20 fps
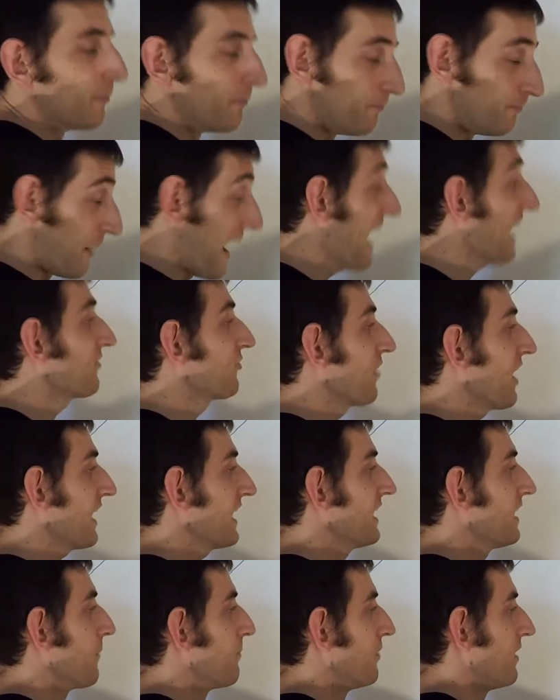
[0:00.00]

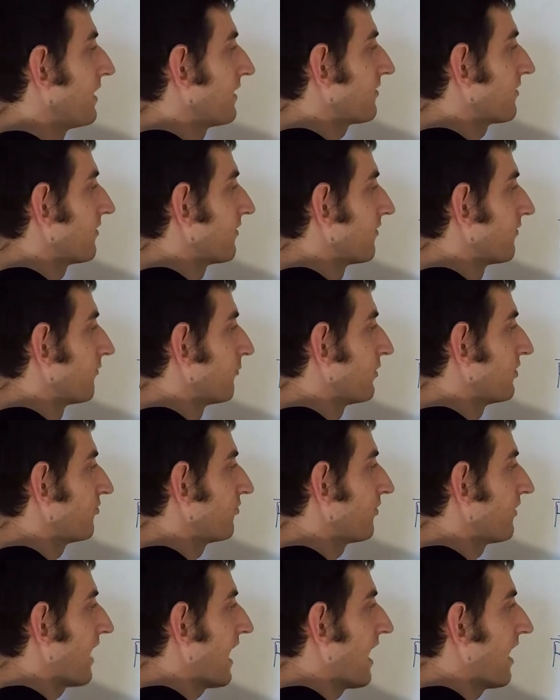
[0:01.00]
backtracking a bit, we
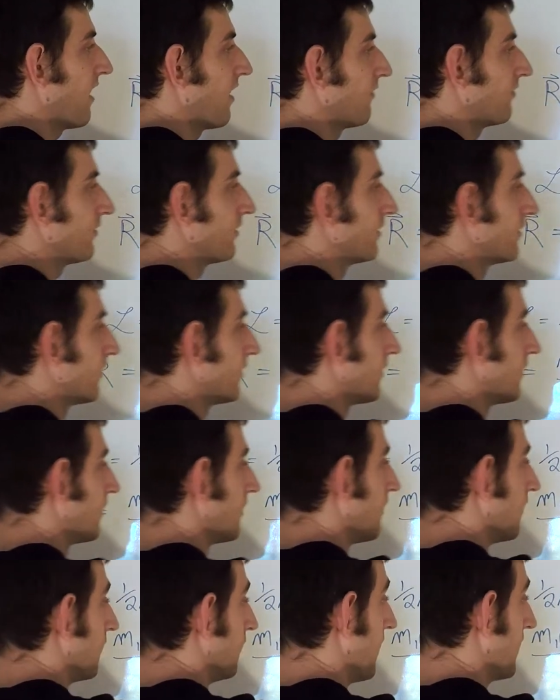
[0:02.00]
should have
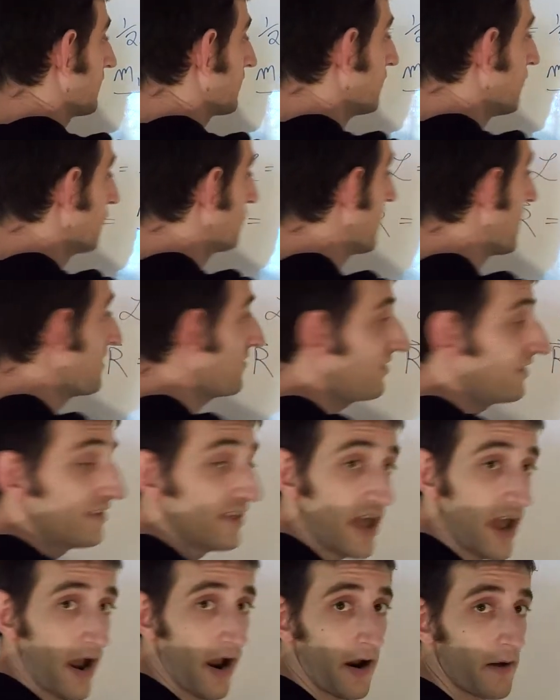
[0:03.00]
vector notation
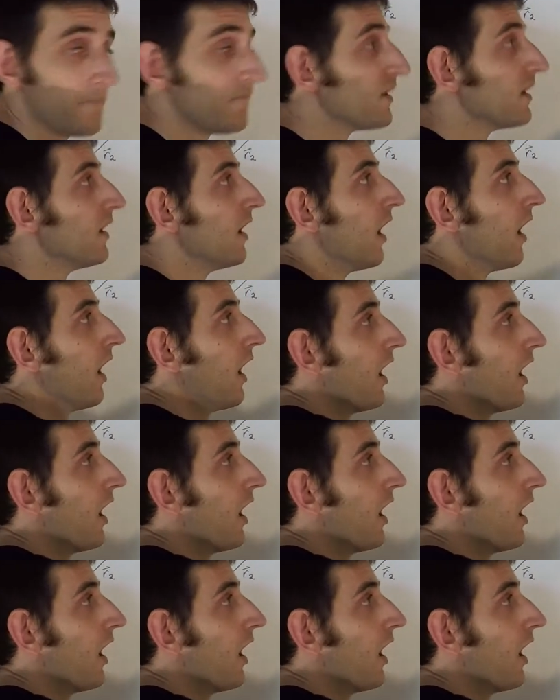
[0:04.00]
there. So